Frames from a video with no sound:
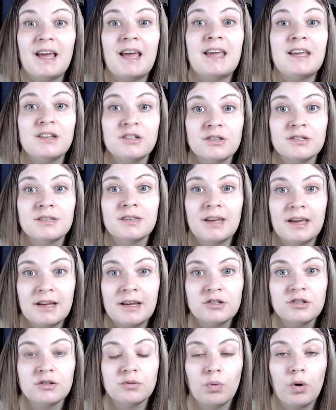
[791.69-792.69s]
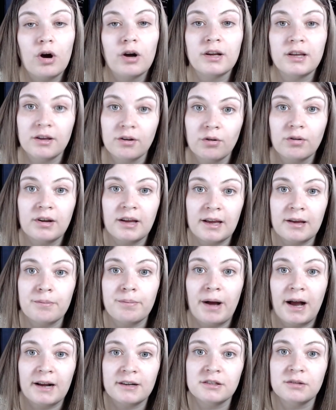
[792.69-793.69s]
ages and ages working on getting
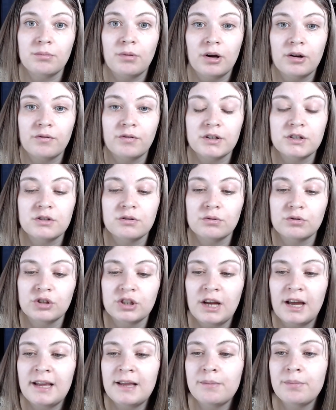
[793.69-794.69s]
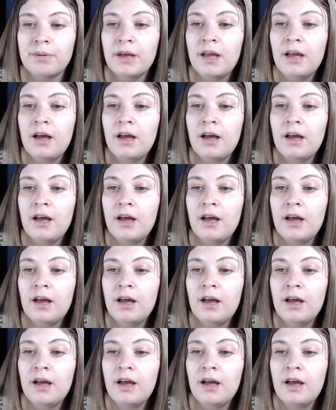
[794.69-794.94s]
back to my original shape.